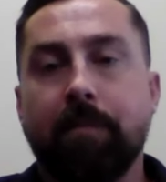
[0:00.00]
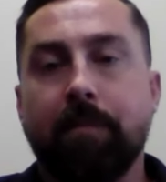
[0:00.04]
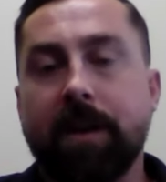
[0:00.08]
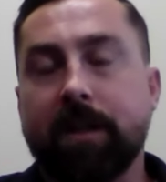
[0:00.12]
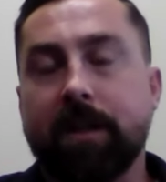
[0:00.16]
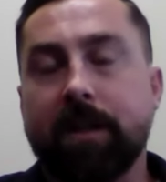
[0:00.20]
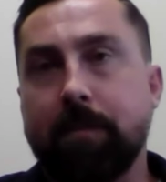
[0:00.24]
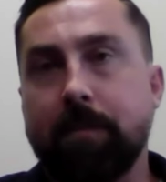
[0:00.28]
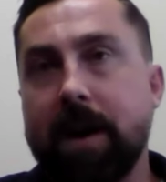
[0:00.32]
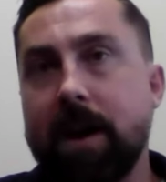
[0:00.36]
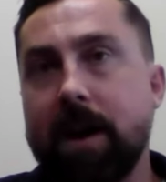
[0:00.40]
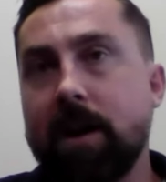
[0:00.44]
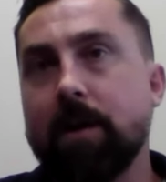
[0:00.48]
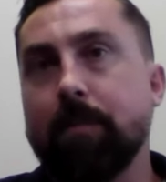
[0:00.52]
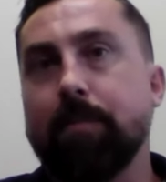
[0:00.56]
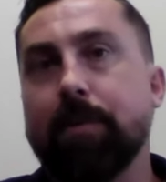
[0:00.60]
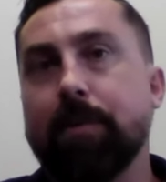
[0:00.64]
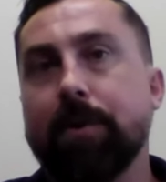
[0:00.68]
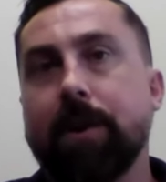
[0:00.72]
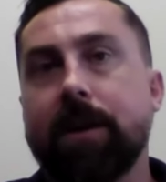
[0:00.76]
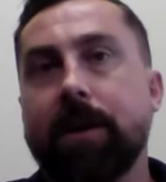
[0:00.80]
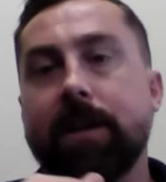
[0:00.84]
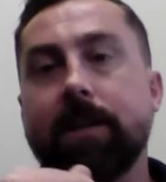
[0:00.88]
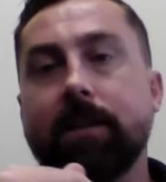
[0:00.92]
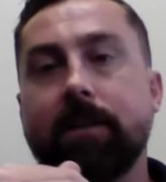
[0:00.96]
but it's better to
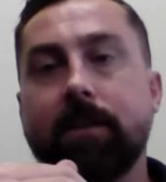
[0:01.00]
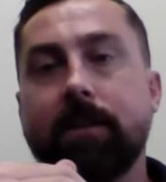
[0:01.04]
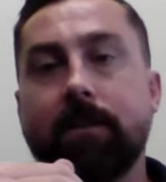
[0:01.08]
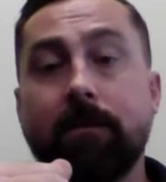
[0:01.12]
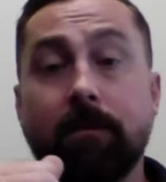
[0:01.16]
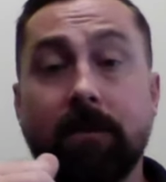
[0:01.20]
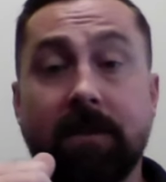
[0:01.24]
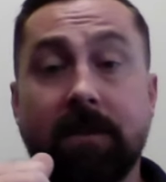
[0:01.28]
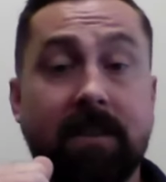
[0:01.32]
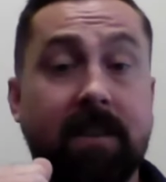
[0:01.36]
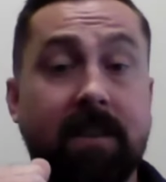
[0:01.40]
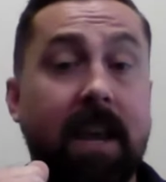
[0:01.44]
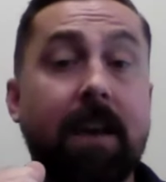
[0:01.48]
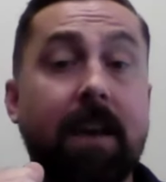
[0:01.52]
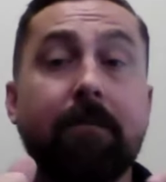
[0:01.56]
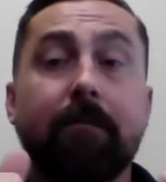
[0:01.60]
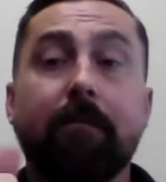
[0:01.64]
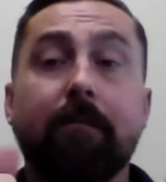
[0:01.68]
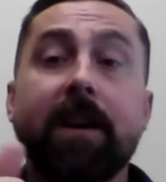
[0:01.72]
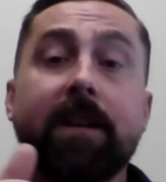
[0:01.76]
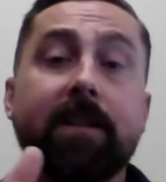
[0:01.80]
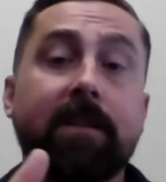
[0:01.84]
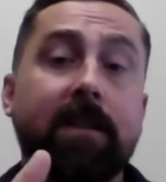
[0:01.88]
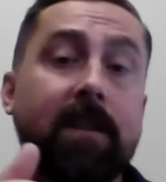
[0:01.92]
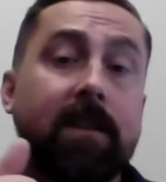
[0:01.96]
put it into safe
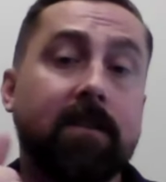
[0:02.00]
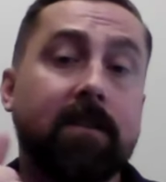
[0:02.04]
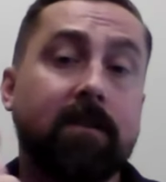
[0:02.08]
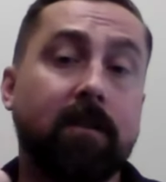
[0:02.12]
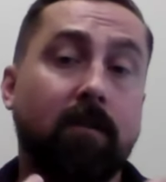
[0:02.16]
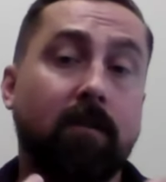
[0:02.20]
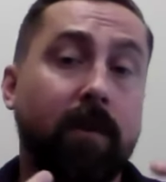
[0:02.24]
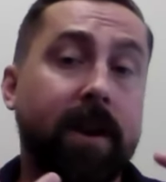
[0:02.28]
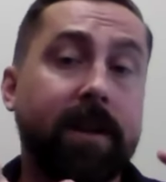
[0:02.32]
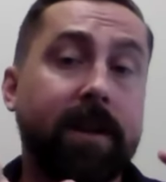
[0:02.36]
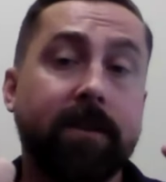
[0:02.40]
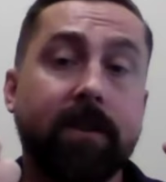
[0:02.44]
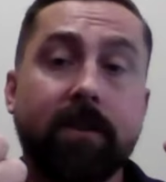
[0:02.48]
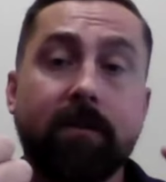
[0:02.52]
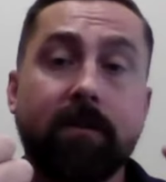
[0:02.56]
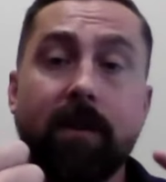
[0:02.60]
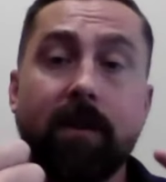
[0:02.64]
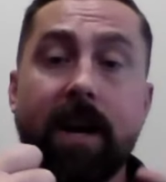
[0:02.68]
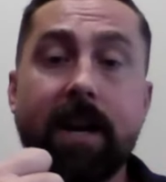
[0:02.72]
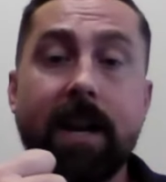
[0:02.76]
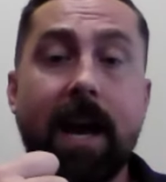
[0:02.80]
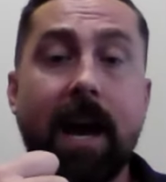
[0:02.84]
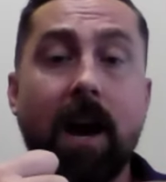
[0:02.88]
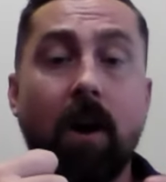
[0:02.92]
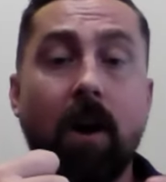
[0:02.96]
racing. So racers
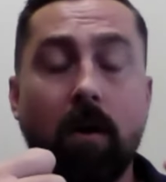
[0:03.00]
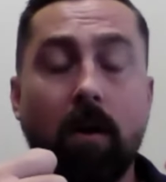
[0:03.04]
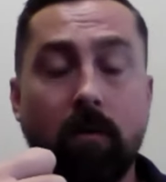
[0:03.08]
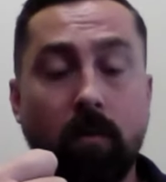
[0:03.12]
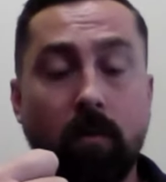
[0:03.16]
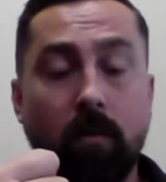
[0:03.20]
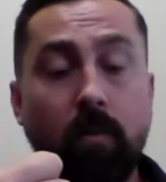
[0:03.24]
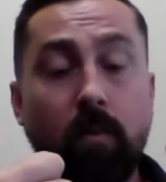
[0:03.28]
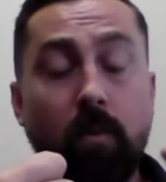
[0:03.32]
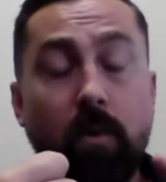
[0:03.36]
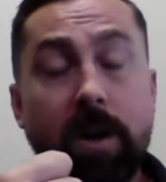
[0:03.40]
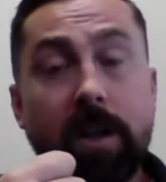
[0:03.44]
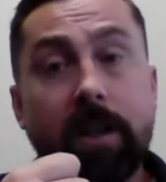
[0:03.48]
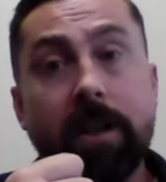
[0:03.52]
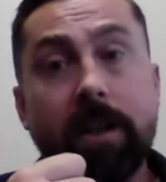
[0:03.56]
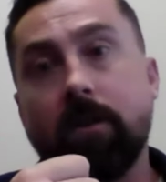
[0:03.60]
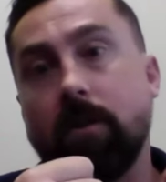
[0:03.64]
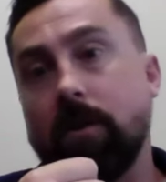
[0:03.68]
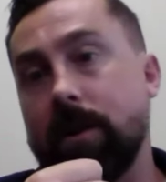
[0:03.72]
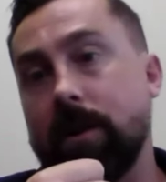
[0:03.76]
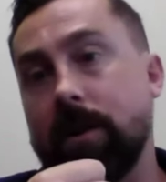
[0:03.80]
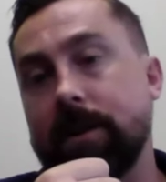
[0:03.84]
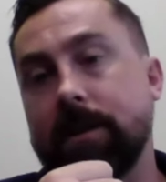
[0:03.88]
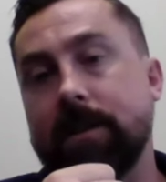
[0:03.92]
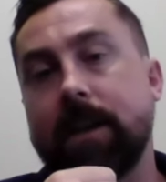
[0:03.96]
right now are really
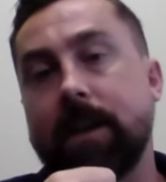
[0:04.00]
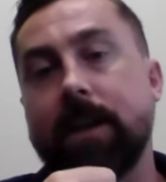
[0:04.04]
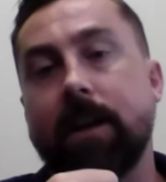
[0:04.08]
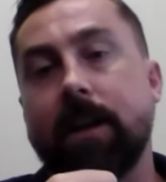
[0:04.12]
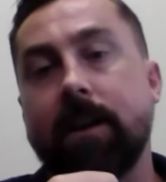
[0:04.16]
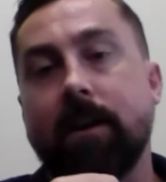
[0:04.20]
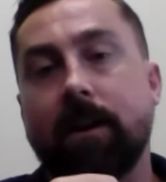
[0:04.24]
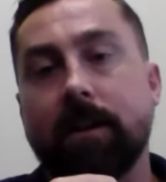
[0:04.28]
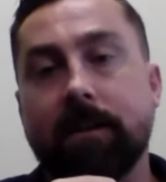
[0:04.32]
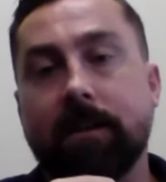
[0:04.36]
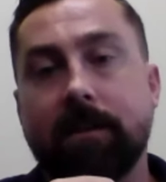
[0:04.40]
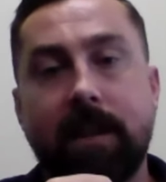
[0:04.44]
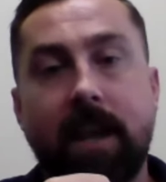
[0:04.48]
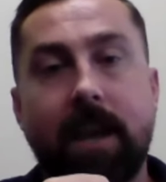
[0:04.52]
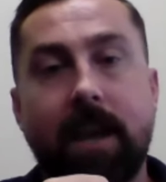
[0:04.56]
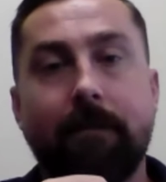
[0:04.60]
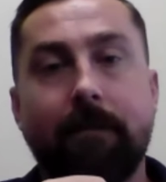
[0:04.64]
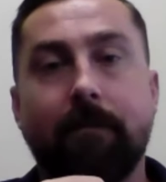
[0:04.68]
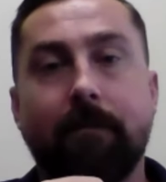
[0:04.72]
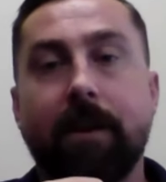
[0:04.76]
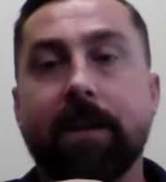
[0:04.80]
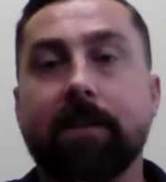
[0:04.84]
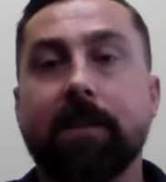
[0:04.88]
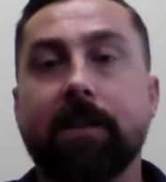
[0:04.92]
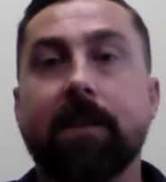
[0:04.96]
orientated on safe
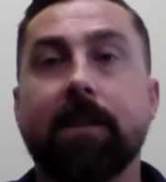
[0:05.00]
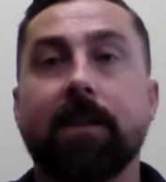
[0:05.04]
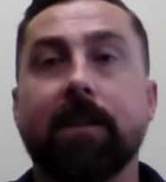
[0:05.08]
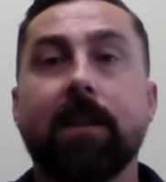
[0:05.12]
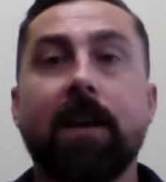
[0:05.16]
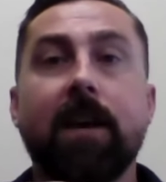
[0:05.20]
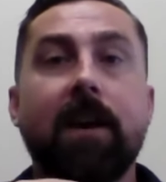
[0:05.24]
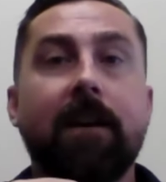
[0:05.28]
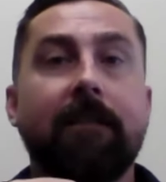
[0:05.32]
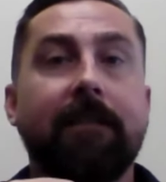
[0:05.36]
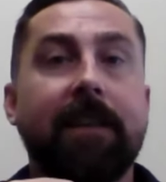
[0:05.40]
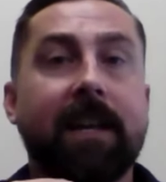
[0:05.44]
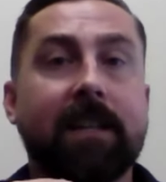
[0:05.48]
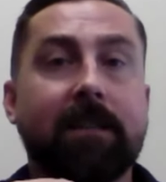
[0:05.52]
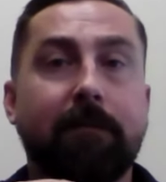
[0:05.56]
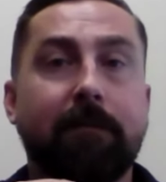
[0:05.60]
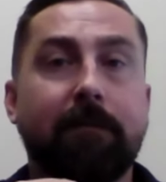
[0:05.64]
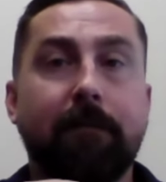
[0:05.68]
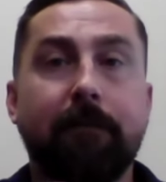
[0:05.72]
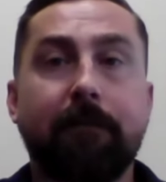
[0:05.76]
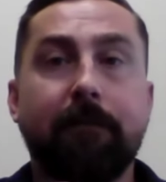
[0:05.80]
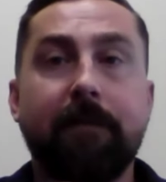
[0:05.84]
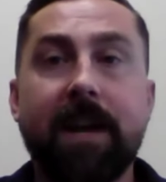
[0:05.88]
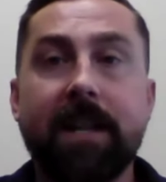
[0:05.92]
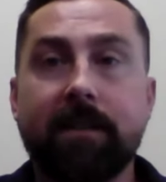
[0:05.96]
racing. That's
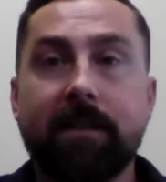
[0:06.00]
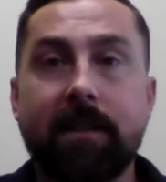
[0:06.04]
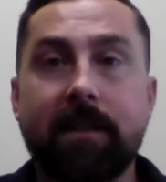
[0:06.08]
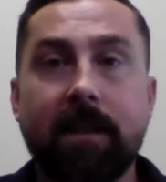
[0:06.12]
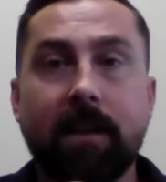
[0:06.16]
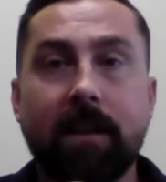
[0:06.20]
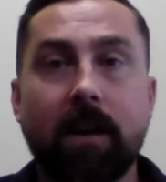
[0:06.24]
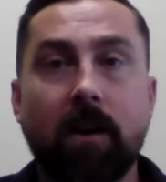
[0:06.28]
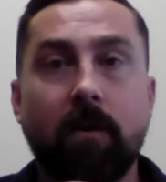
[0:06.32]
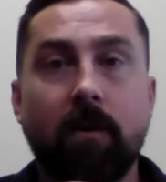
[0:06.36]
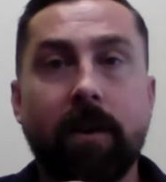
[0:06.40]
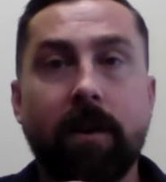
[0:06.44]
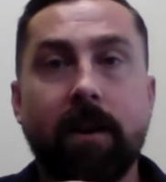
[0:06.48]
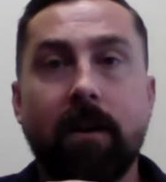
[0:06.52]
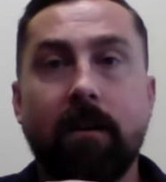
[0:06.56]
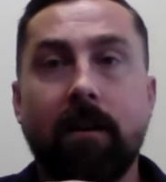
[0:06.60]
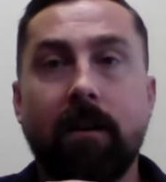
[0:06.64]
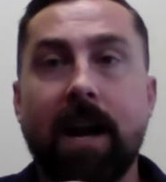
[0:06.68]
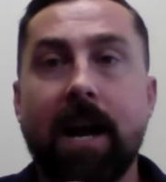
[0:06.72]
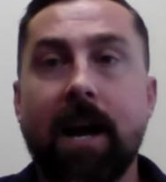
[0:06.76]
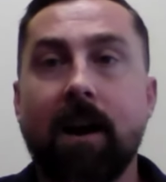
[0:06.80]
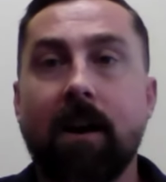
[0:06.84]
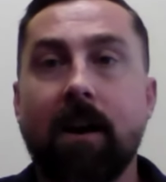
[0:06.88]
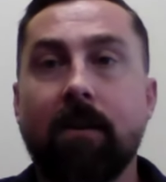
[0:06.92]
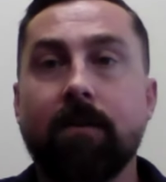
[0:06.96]
fencing going
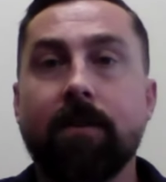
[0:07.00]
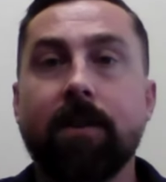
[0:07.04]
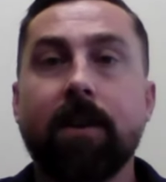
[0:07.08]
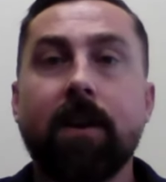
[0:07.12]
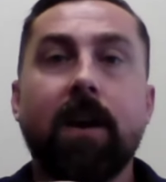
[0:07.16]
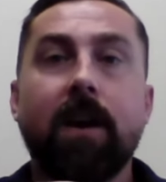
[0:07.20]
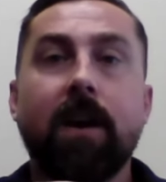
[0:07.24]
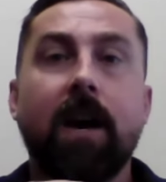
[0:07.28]
around.